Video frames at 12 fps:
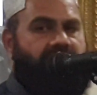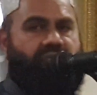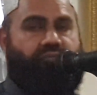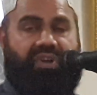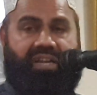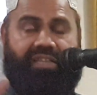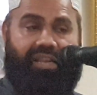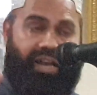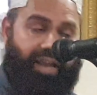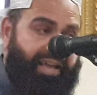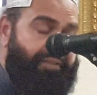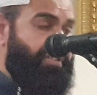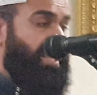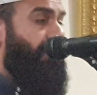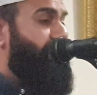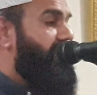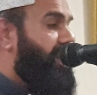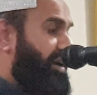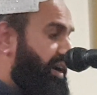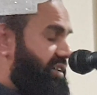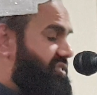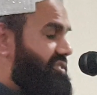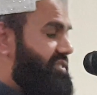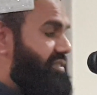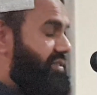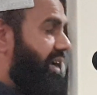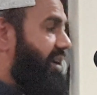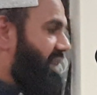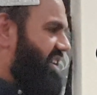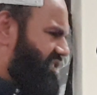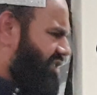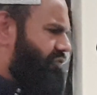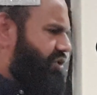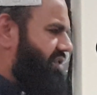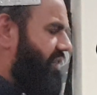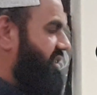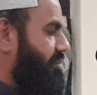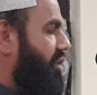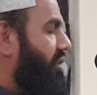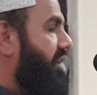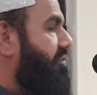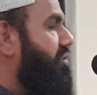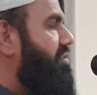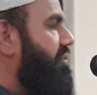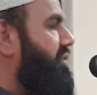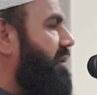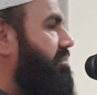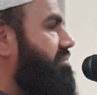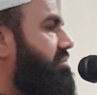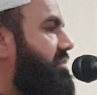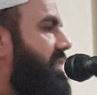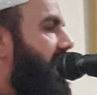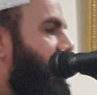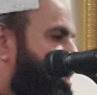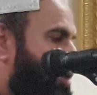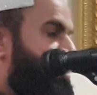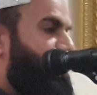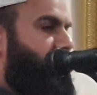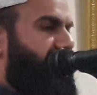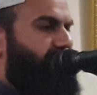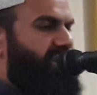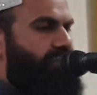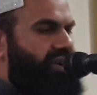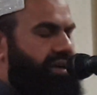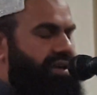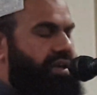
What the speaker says: When they're alive, they have their rights. I mentioned few of them, only few of them. I hope you will remember.